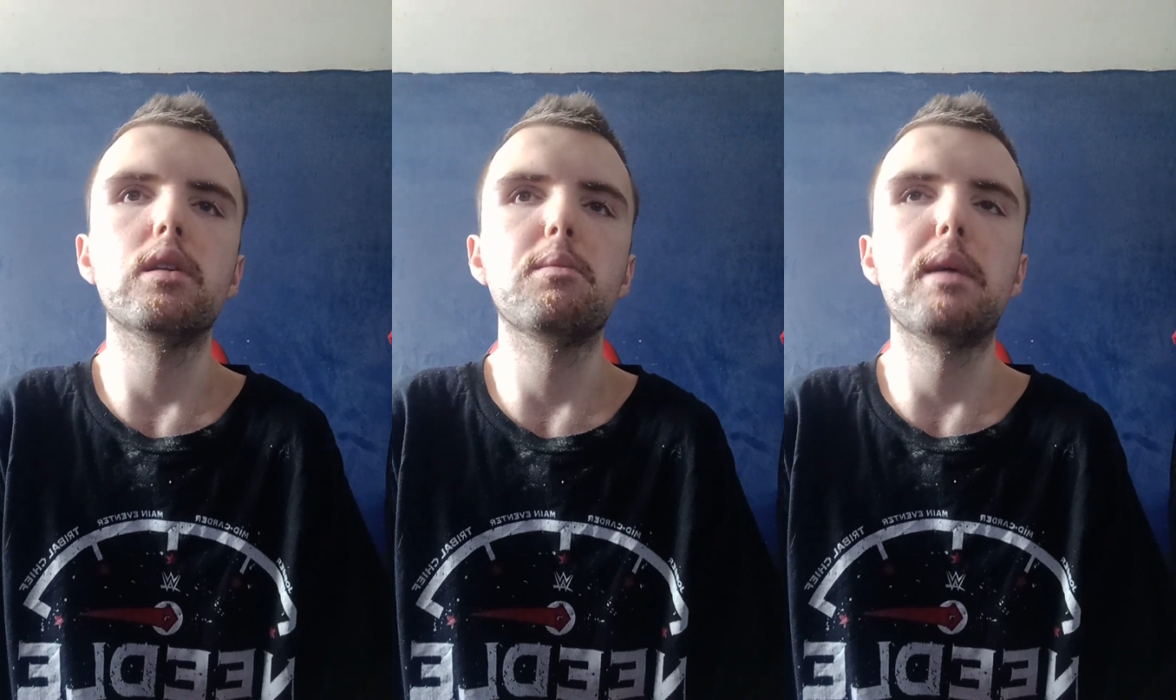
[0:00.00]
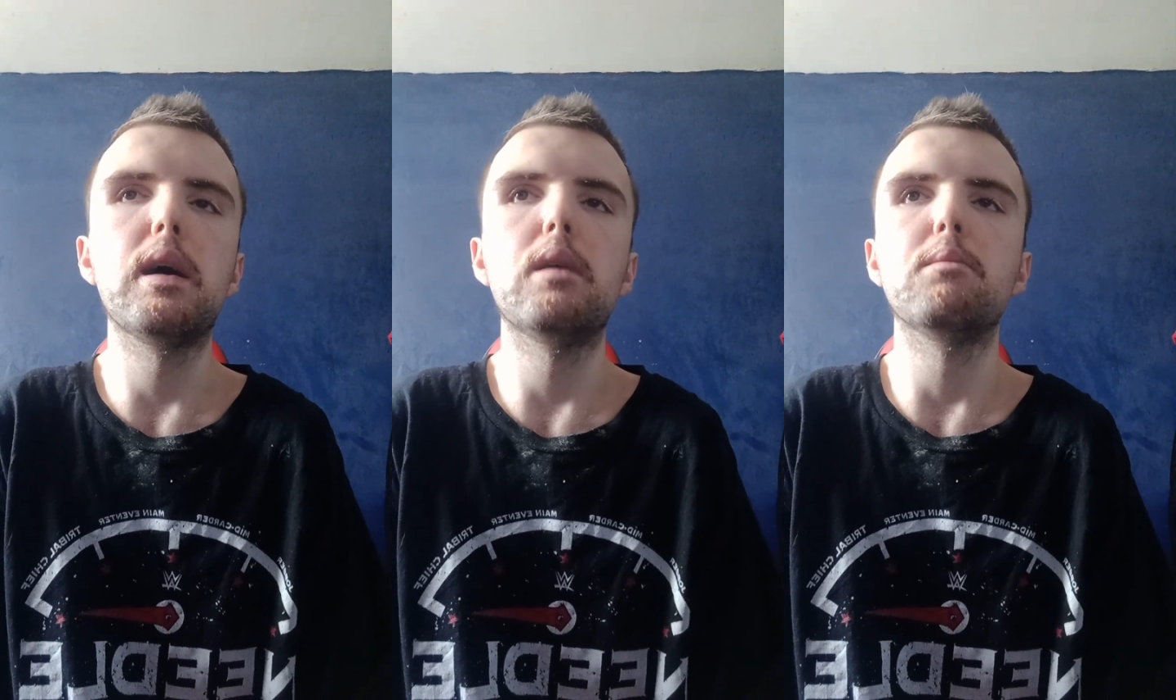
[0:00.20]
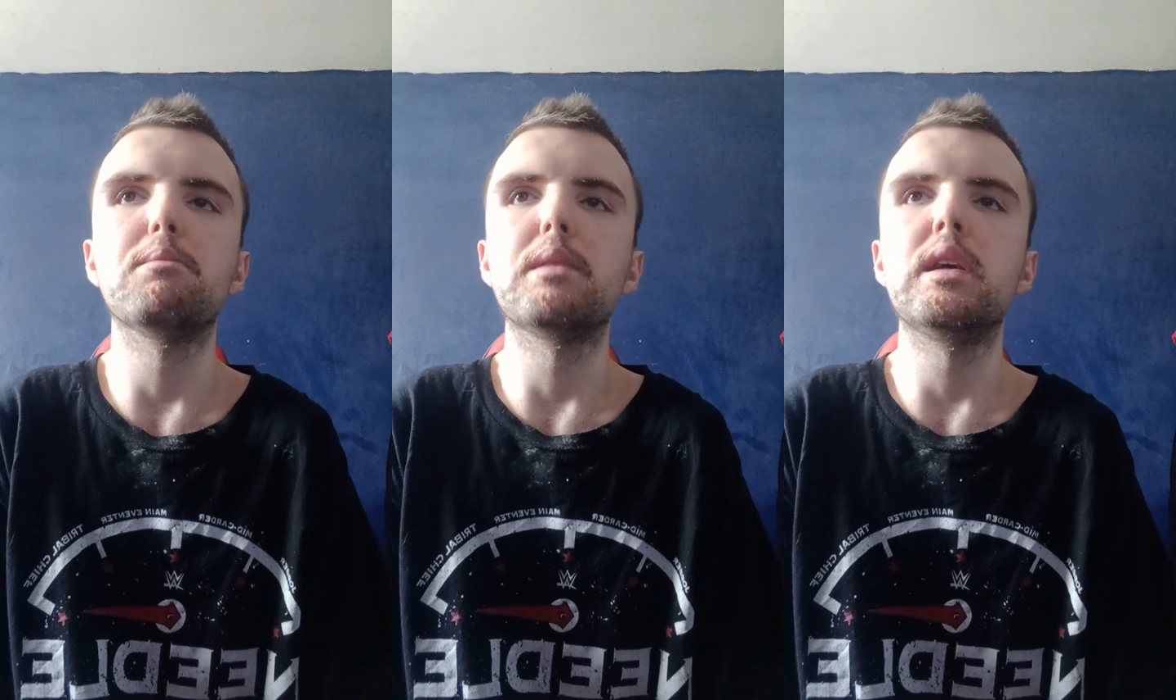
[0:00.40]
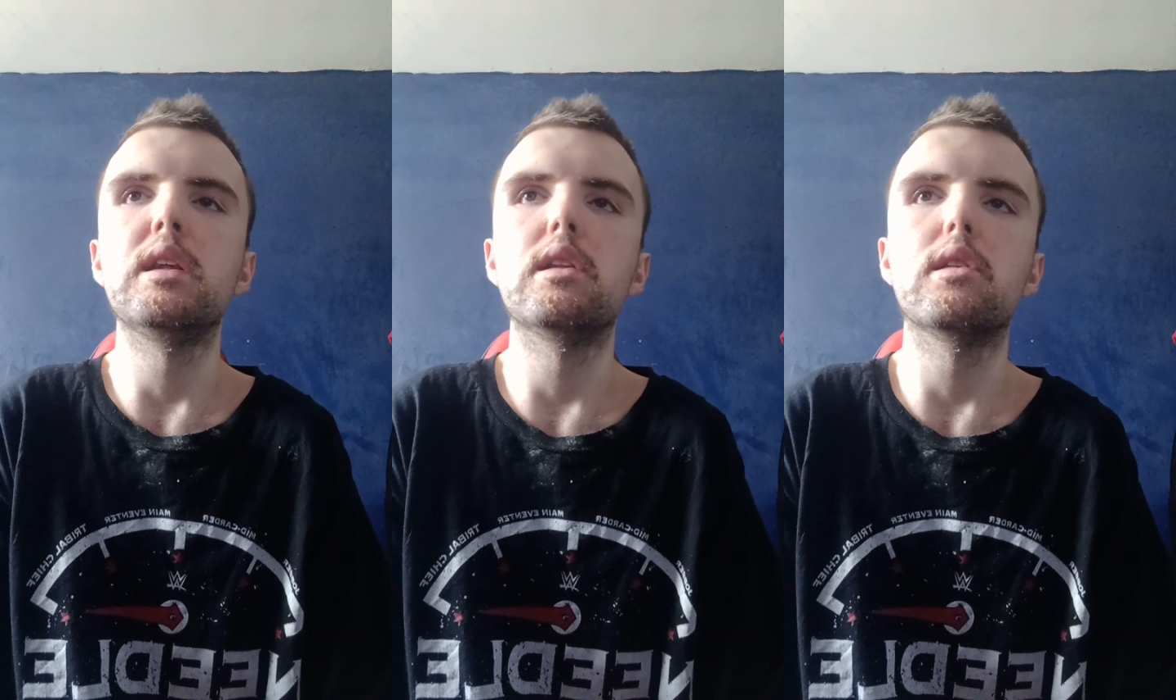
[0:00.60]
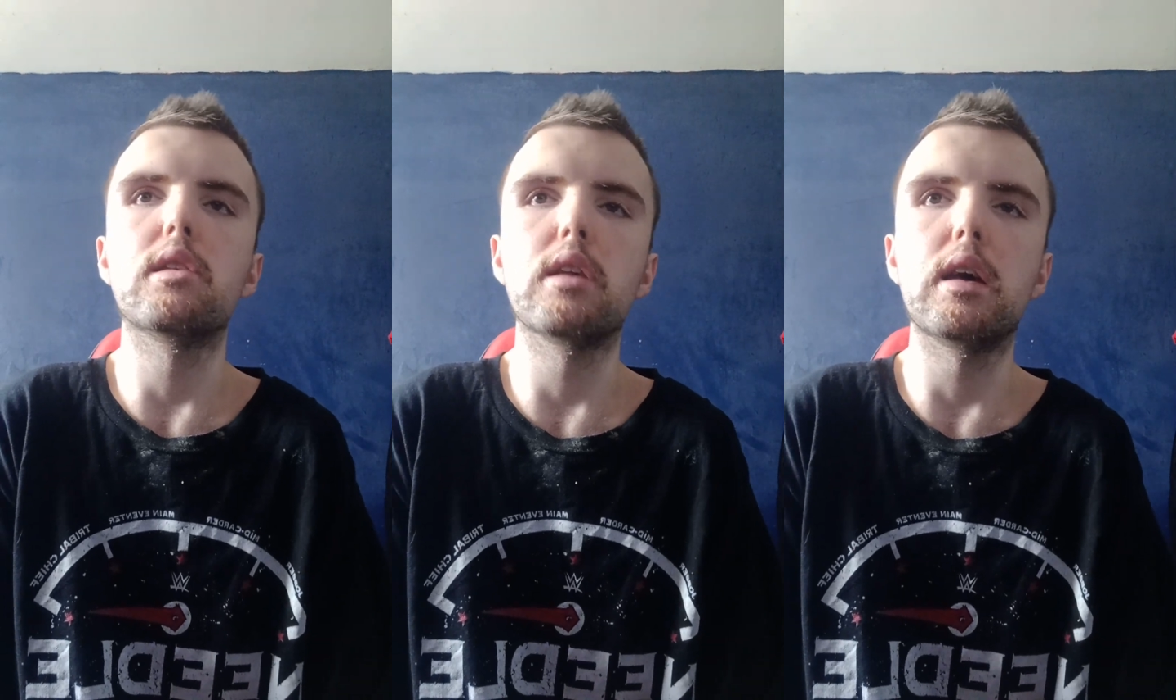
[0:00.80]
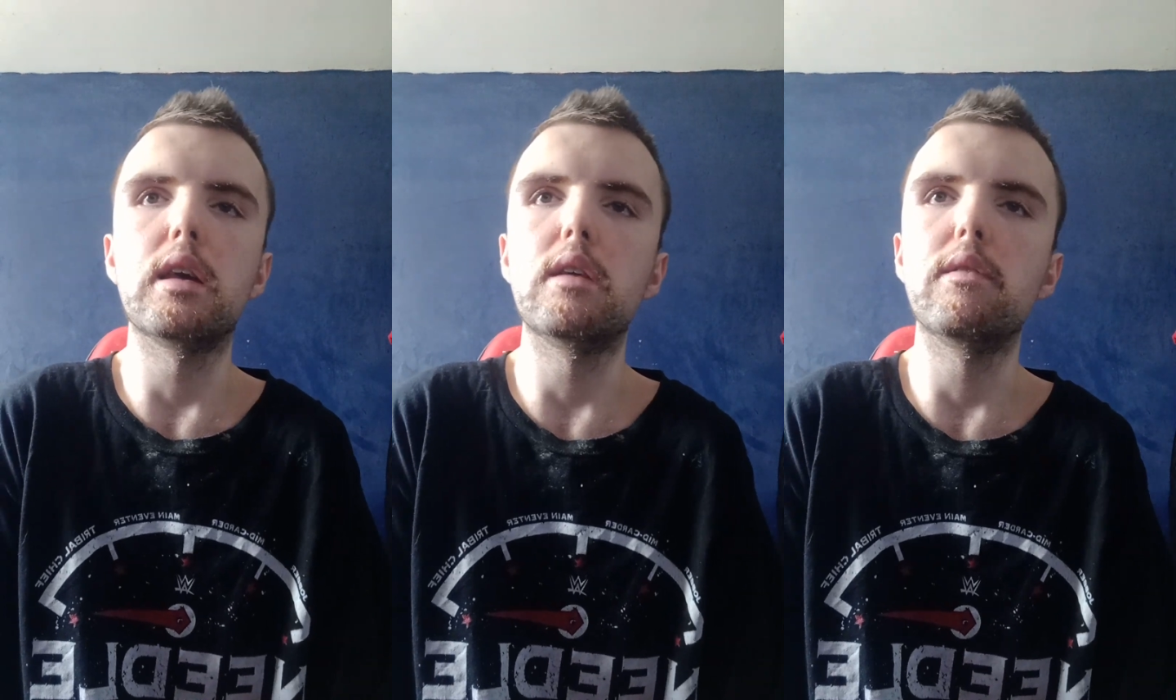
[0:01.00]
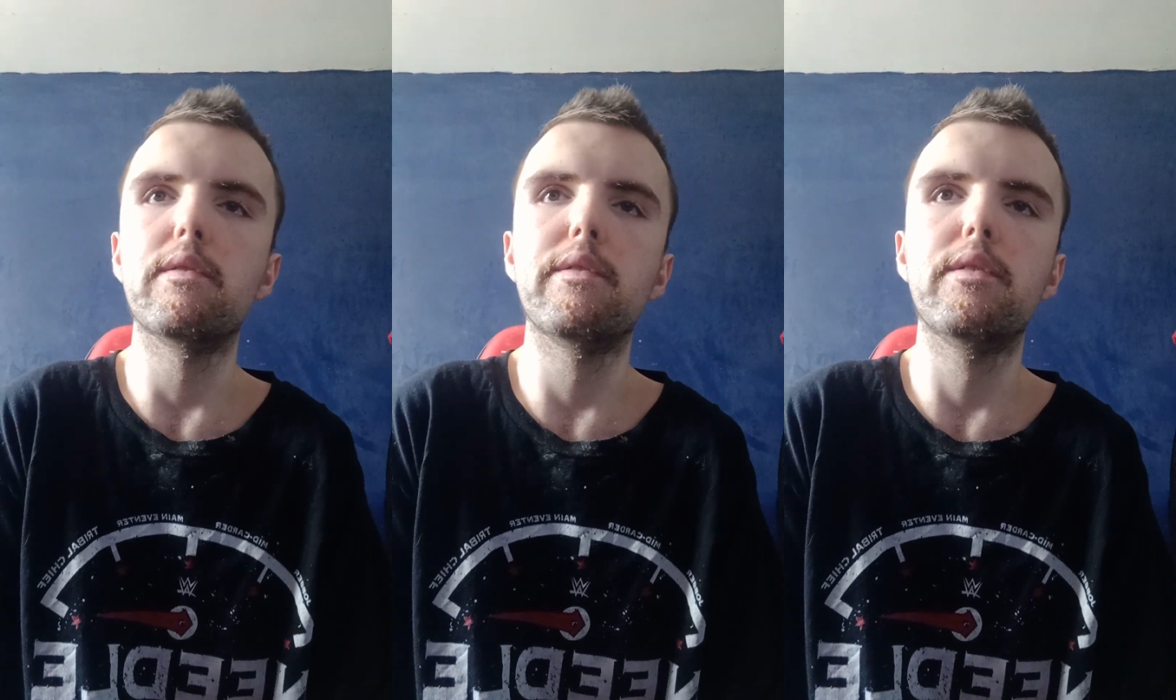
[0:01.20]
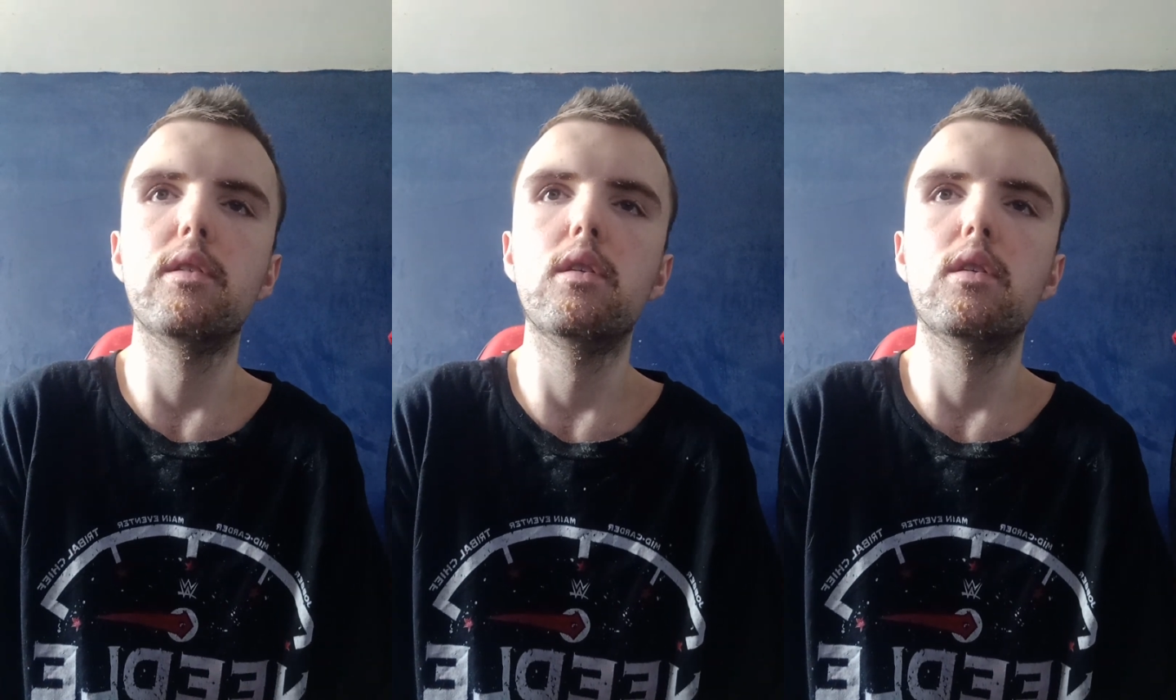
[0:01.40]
it's about being safe.